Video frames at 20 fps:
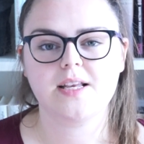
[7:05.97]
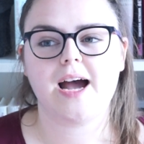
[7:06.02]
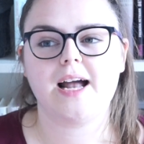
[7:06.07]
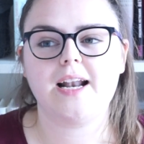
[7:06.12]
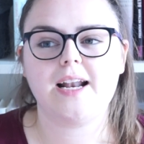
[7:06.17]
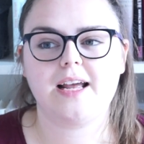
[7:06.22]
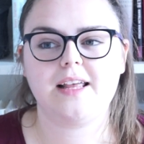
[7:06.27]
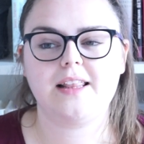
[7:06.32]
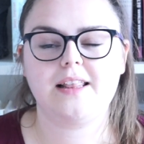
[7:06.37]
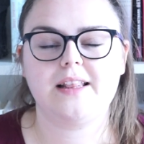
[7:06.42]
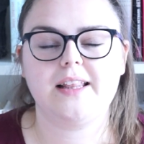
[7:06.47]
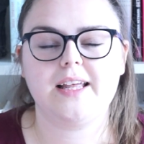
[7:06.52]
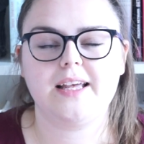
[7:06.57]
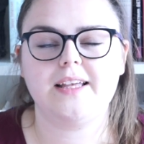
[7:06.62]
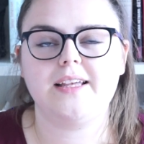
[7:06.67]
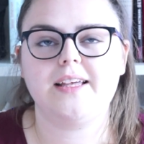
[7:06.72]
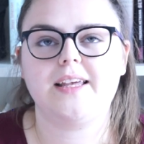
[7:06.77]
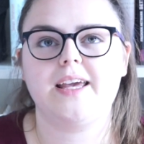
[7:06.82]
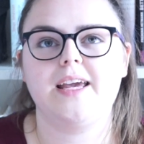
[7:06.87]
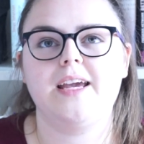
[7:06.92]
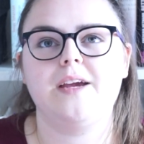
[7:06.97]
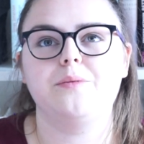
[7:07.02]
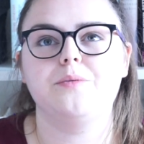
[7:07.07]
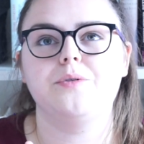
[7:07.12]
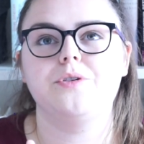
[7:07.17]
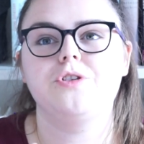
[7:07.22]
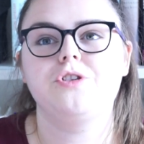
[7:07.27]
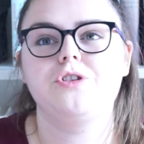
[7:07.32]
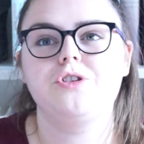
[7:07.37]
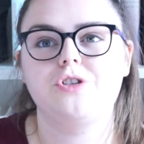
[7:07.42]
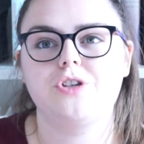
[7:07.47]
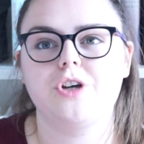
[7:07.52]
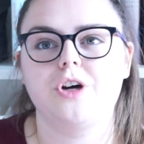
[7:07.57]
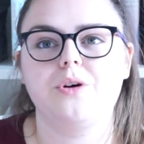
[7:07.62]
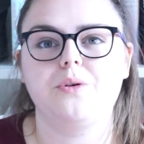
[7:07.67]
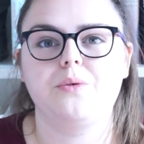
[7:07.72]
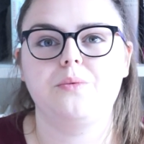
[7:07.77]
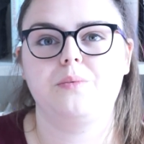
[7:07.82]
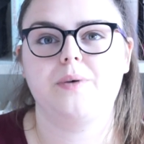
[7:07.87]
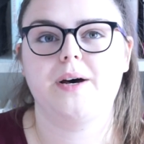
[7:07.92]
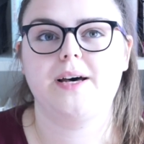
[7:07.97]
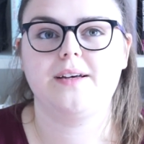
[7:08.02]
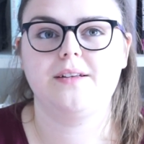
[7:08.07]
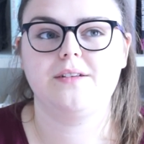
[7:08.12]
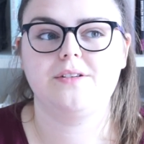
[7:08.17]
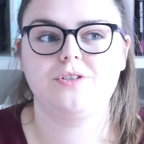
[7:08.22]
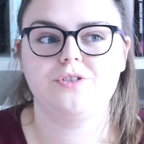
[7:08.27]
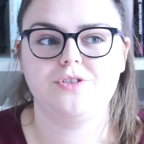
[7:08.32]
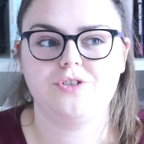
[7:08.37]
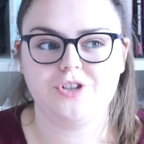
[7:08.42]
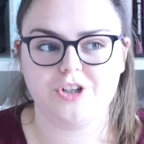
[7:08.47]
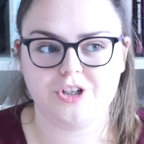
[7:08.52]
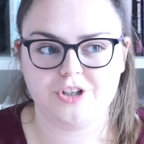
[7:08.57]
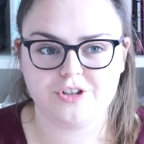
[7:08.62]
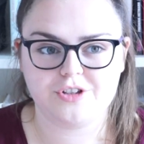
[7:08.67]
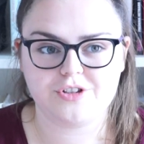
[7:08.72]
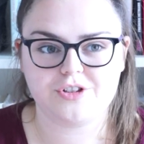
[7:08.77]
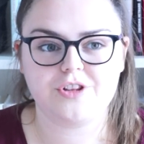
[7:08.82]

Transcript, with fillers: And I think it was so well done.